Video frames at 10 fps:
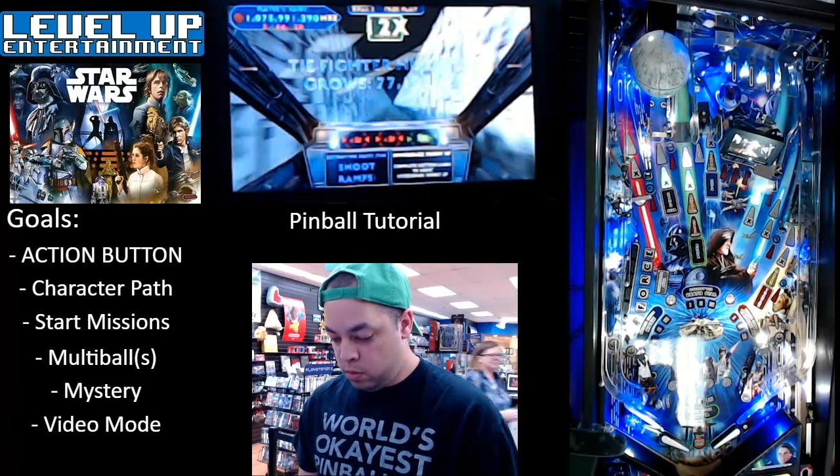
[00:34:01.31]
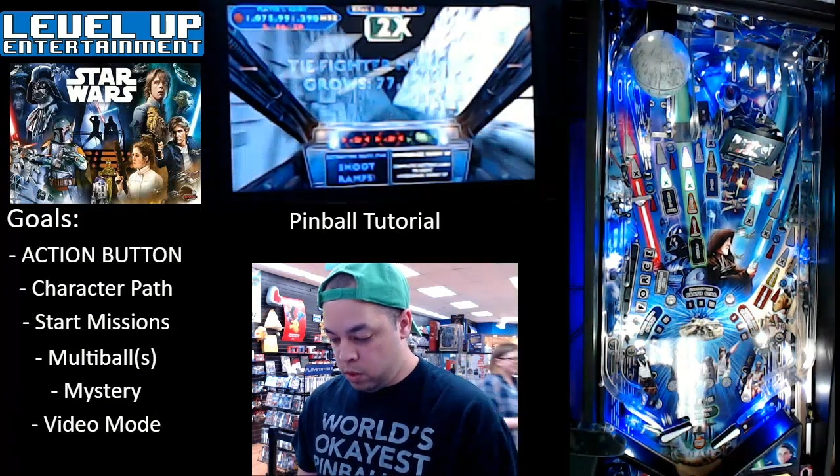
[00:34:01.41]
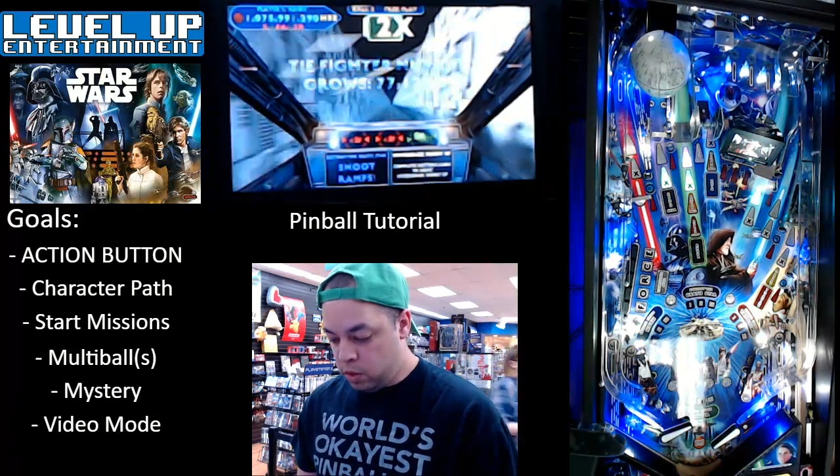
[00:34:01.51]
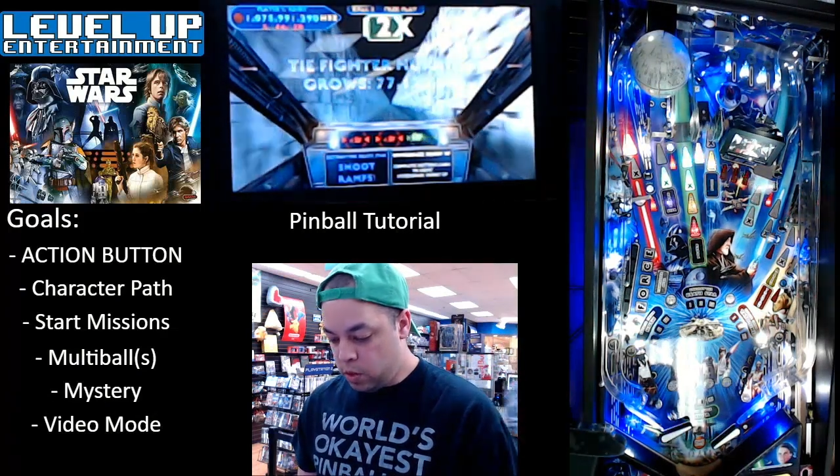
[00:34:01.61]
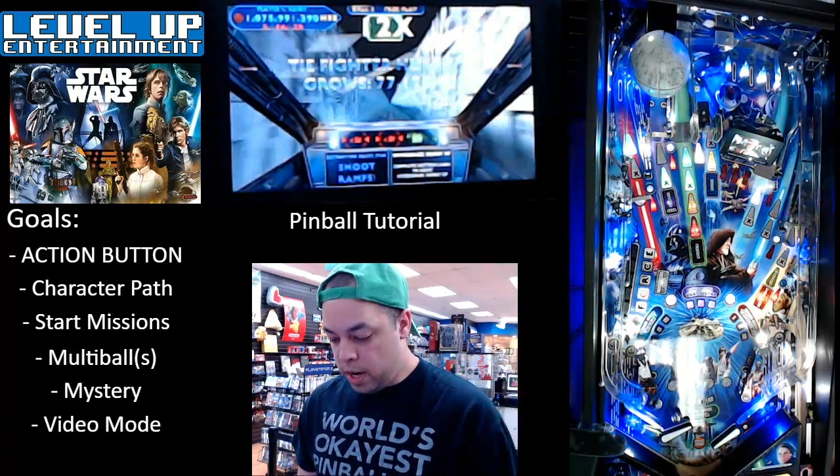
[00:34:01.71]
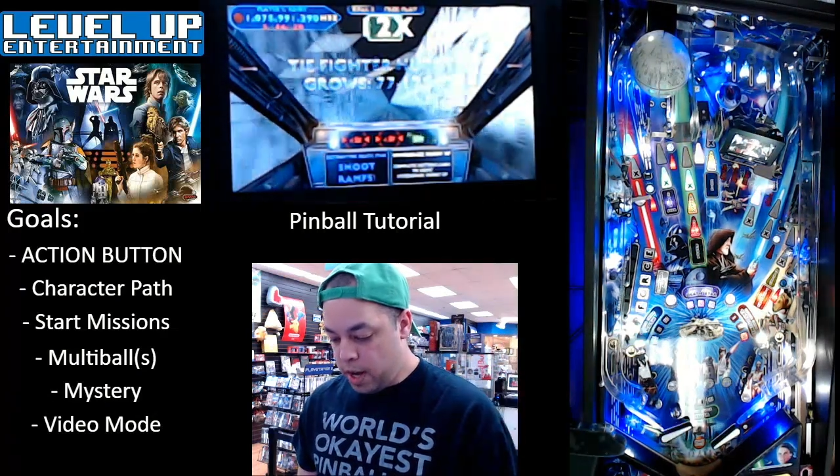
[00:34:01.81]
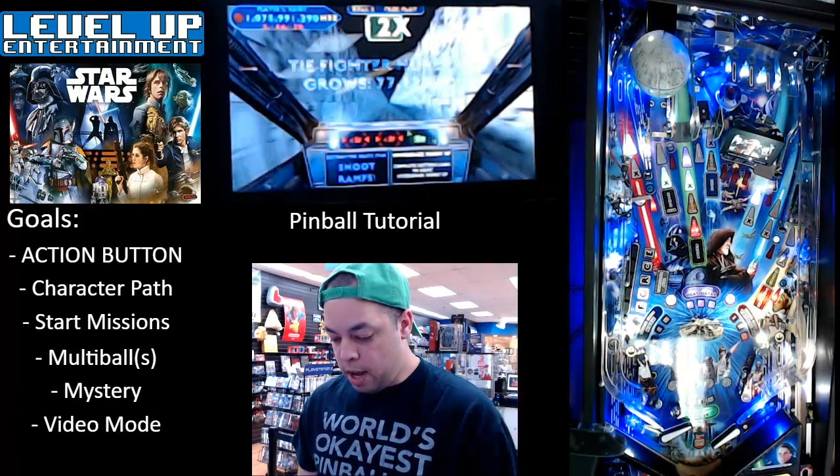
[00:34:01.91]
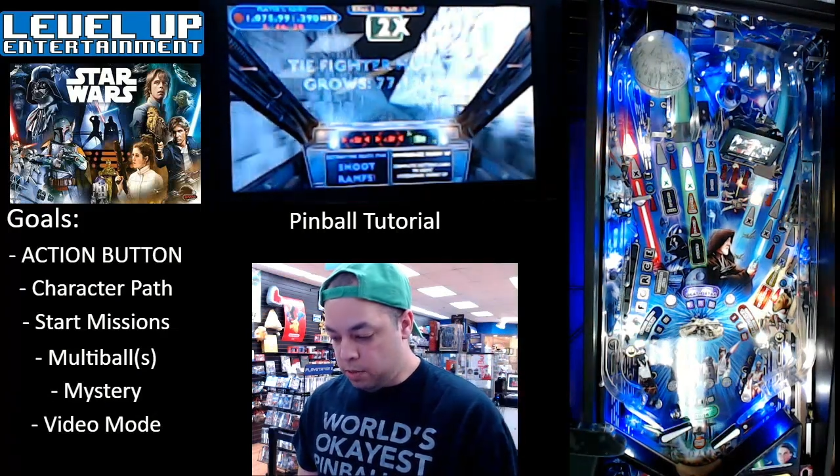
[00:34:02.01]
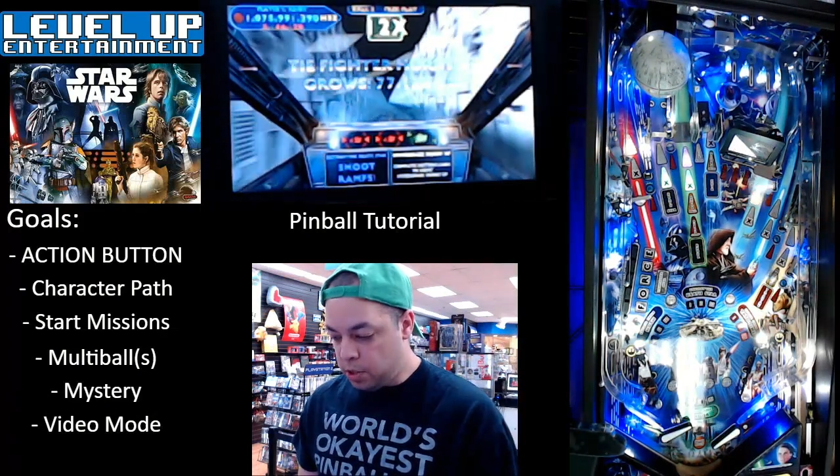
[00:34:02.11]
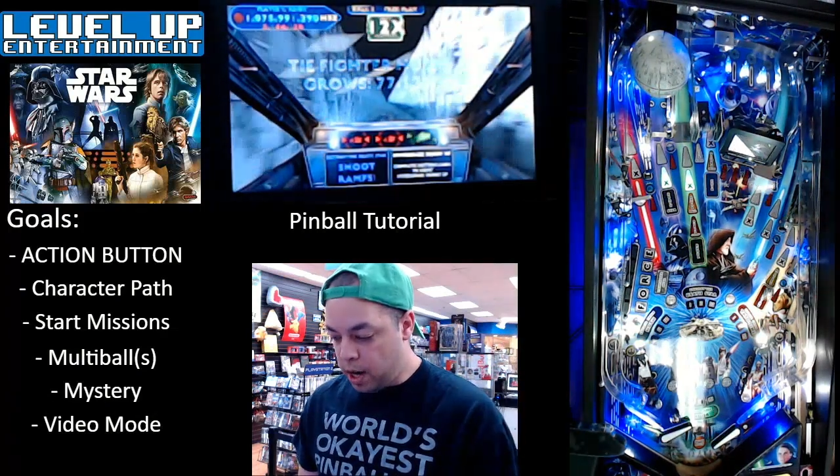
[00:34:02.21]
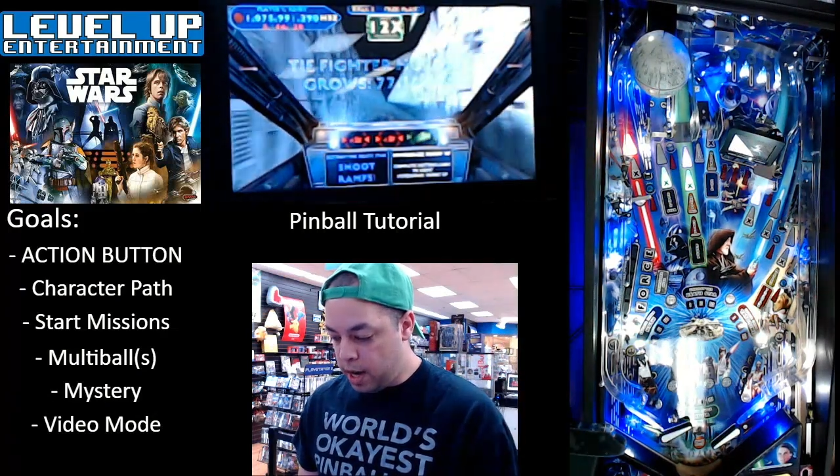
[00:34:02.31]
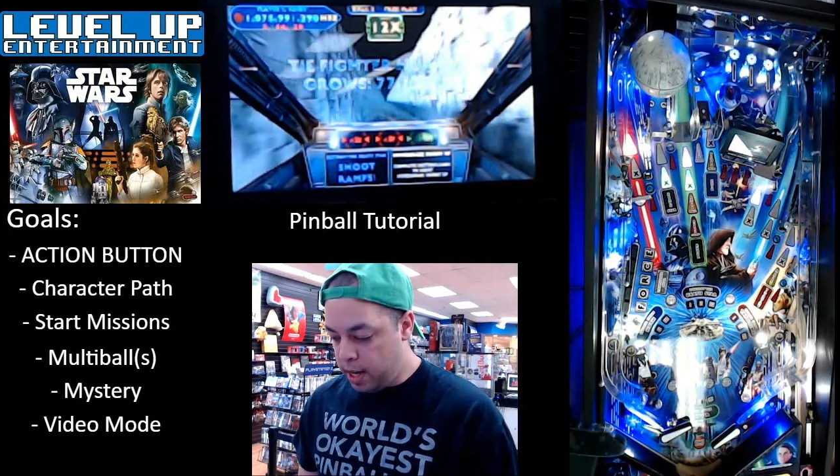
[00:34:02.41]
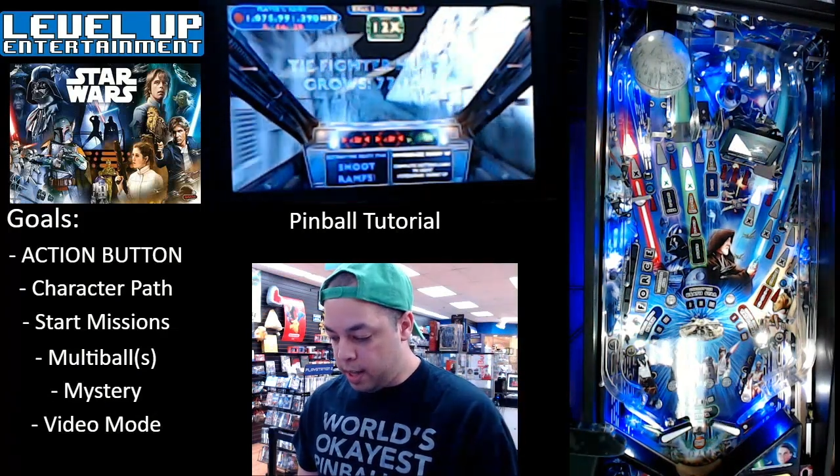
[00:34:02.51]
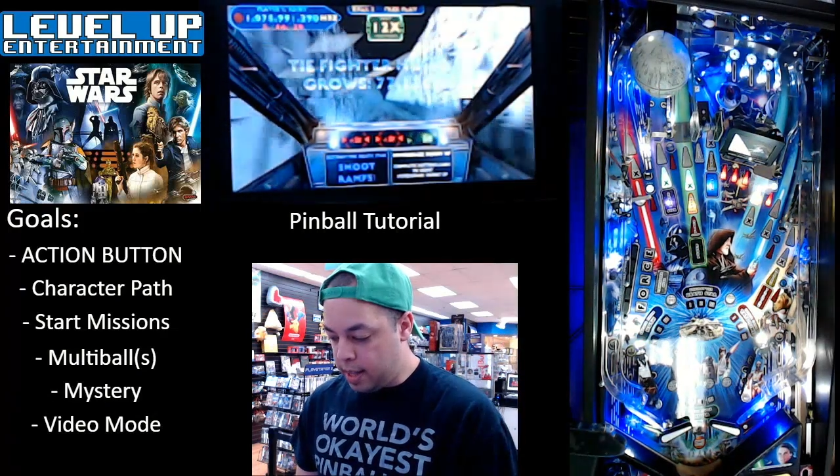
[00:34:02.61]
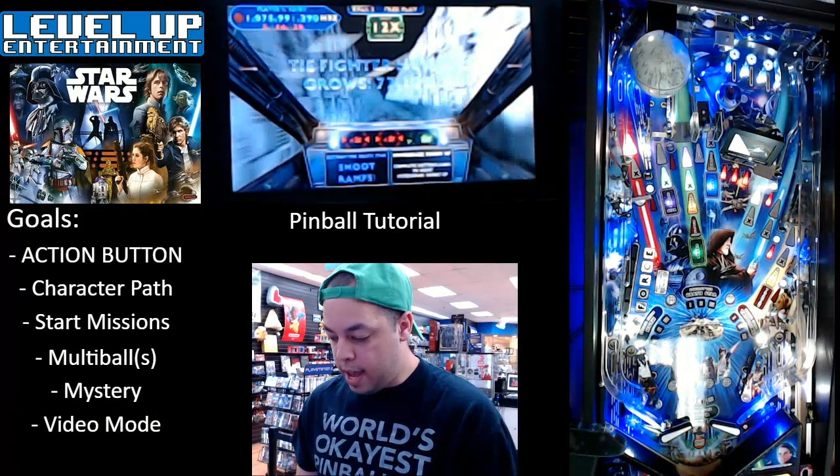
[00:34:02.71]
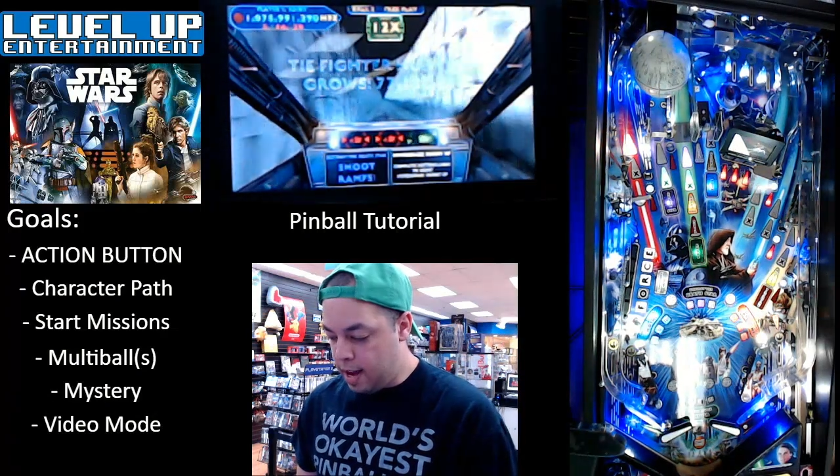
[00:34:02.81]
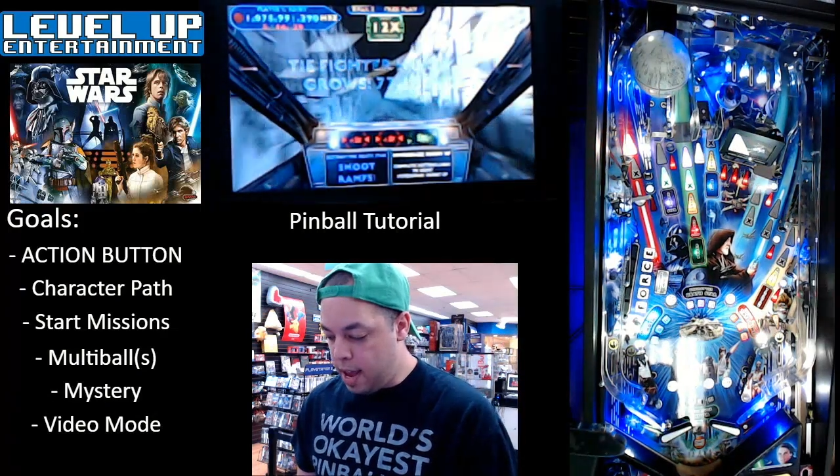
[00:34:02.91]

So right now I'm trying to get that